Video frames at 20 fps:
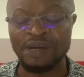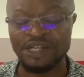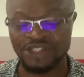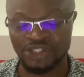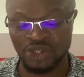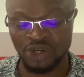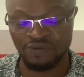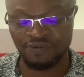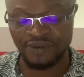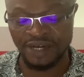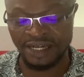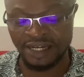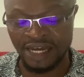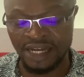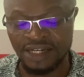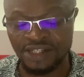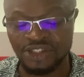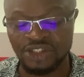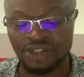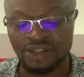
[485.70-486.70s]
mention of
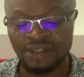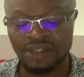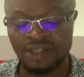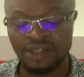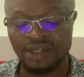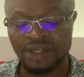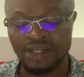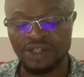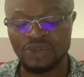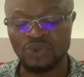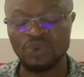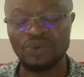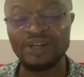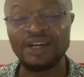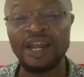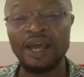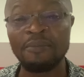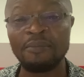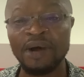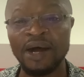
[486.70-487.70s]
again is with
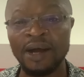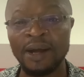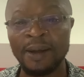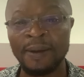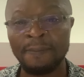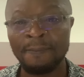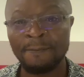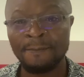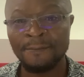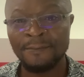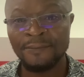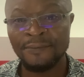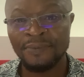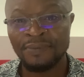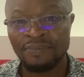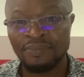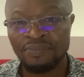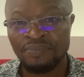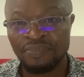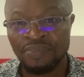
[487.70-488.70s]
Neymar.
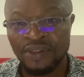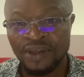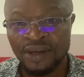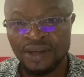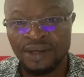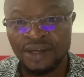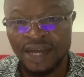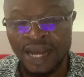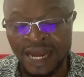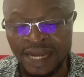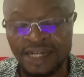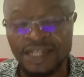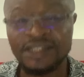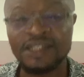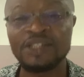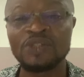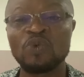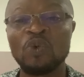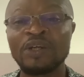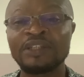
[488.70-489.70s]
And this
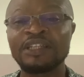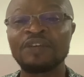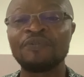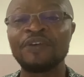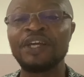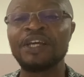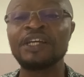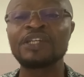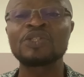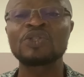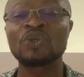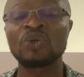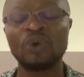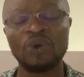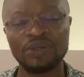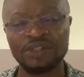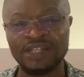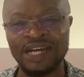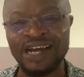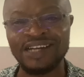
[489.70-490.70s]
is what even his
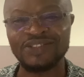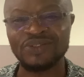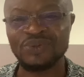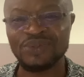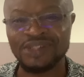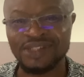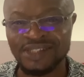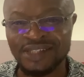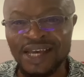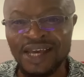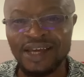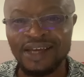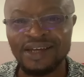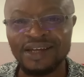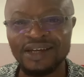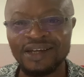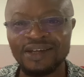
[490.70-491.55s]
coach has to say